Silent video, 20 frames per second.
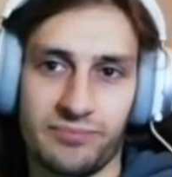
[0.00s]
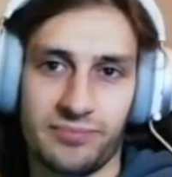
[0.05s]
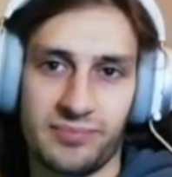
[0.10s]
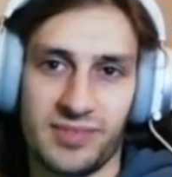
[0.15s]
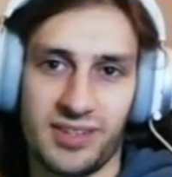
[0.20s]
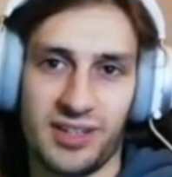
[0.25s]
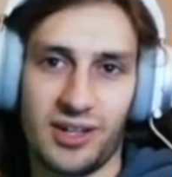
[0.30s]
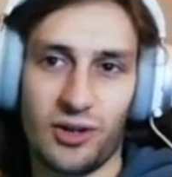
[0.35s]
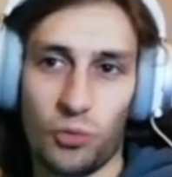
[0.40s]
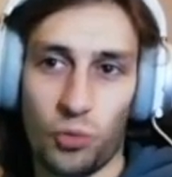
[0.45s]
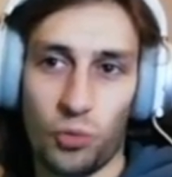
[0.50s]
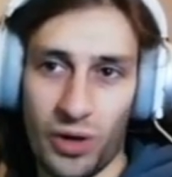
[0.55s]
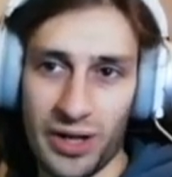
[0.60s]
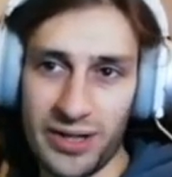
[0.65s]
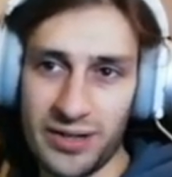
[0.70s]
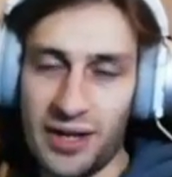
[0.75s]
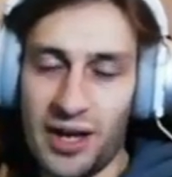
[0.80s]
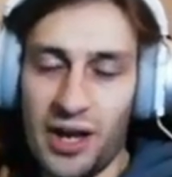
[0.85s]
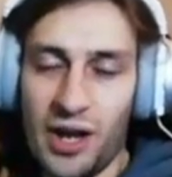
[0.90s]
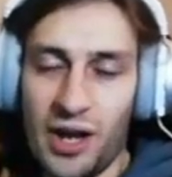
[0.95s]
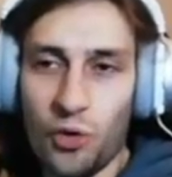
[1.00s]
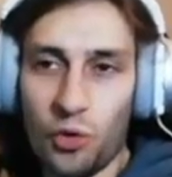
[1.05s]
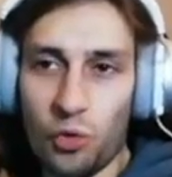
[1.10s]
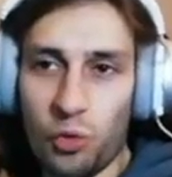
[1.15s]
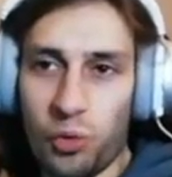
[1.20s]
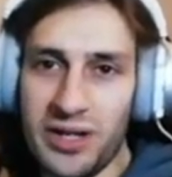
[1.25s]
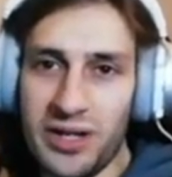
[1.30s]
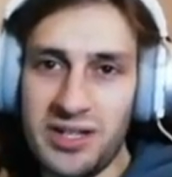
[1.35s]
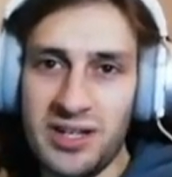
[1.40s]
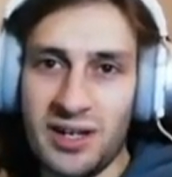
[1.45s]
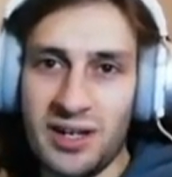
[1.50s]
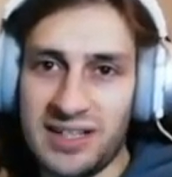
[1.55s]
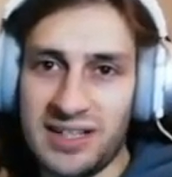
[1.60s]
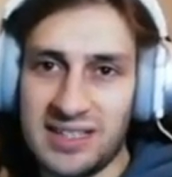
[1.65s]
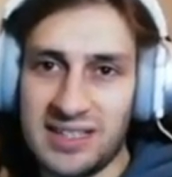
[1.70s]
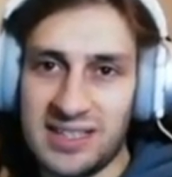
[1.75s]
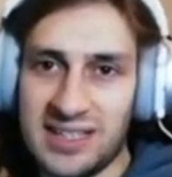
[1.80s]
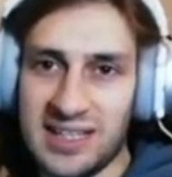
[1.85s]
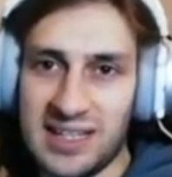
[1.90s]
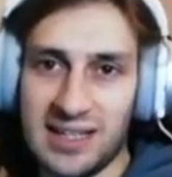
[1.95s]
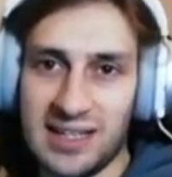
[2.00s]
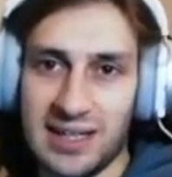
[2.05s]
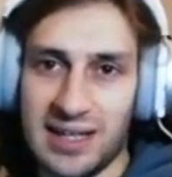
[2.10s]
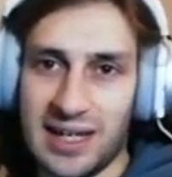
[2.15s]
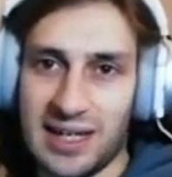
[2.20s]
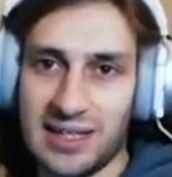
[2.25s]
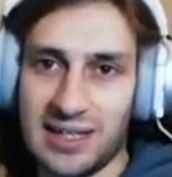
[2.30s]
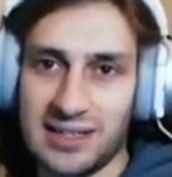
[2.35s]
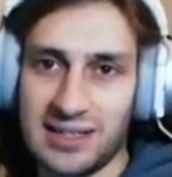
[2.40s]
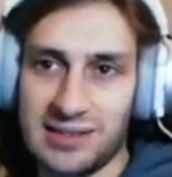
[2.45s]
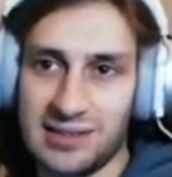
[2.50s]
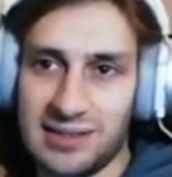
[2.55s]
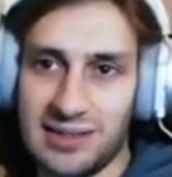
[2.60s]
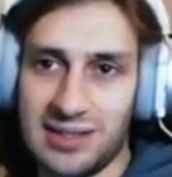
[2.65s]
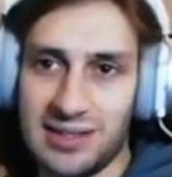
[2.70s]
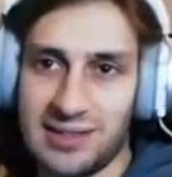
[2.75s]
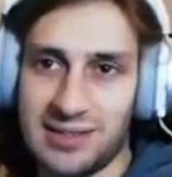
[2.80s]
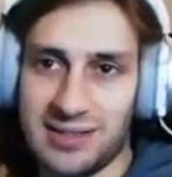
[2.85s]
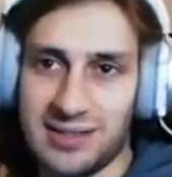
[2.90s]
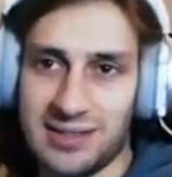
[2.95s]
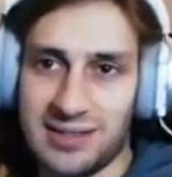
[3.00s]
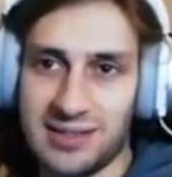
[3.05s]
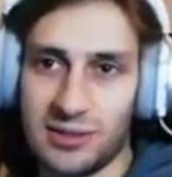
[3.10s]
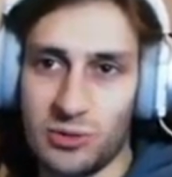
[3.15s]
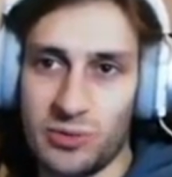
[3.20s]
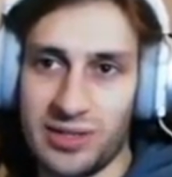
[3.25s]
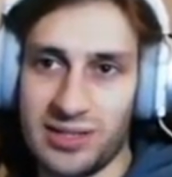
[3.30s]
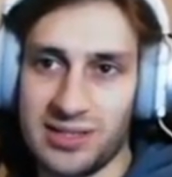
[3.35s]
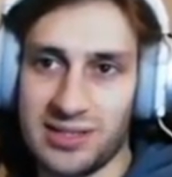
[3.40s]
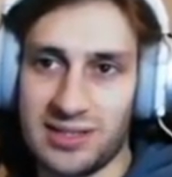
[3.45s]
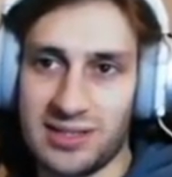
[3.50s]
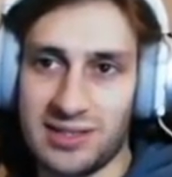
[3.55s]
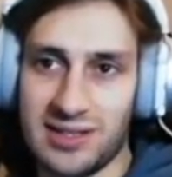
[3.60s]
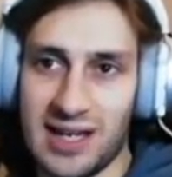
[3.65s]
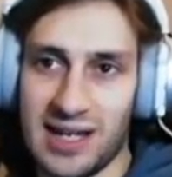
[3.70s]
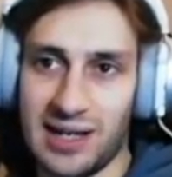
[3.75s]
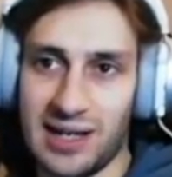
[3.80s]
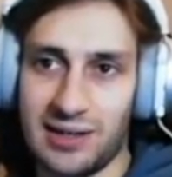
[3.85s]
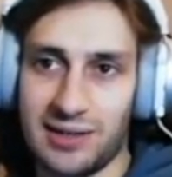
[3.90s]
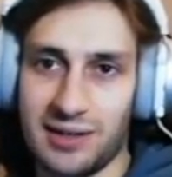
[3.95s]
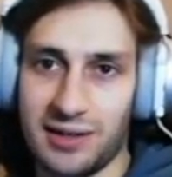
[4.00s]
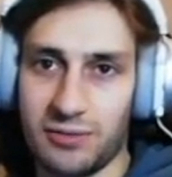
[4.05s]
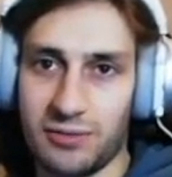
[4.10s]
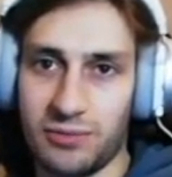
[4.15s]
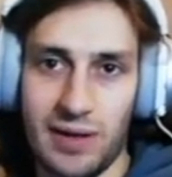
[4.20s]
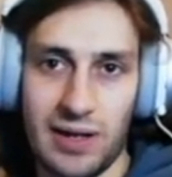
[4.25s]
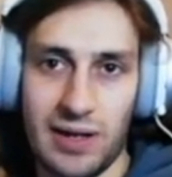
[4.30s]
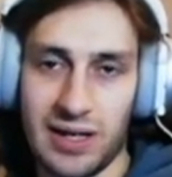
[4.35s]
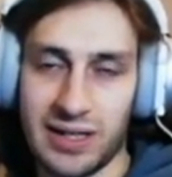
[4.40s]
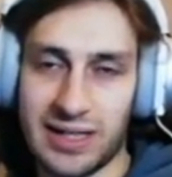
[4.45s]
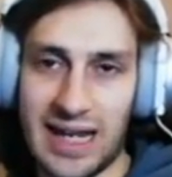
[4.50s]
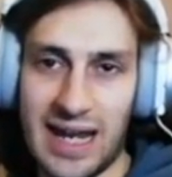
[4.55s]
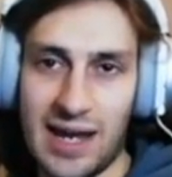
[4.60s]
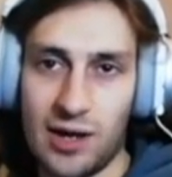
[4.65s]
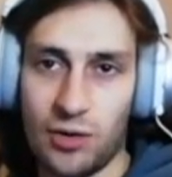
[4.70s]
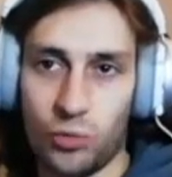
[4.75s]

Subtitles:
God, 119 lantern, that's so insane. Like, I get over